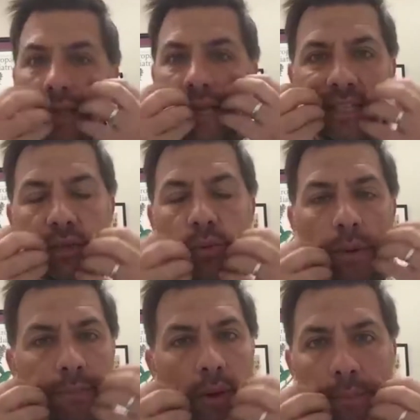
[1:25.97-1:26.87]
Kids who
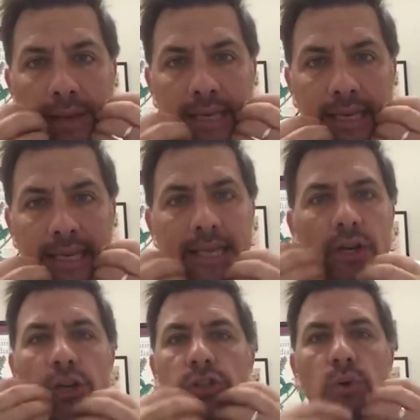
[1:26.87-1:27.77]
are picky
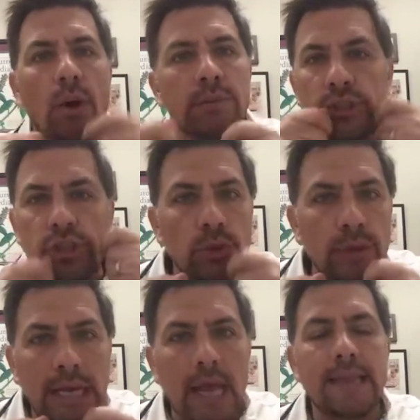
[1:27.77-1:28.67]
eaters, who are always
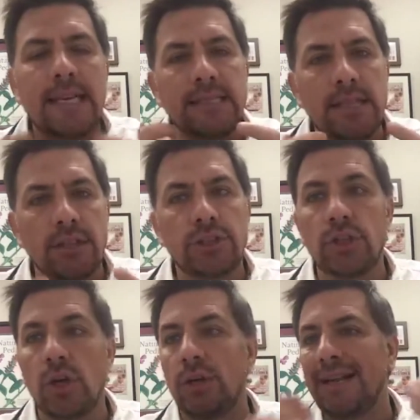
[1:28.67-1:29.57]
chewing on things in their
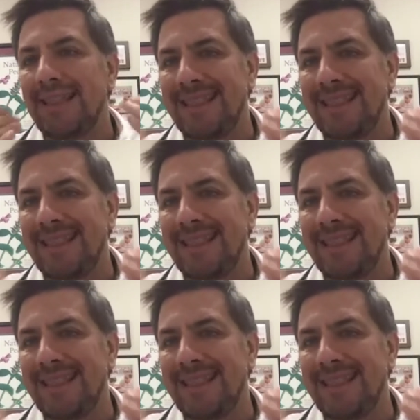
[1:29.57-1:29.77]
shirt,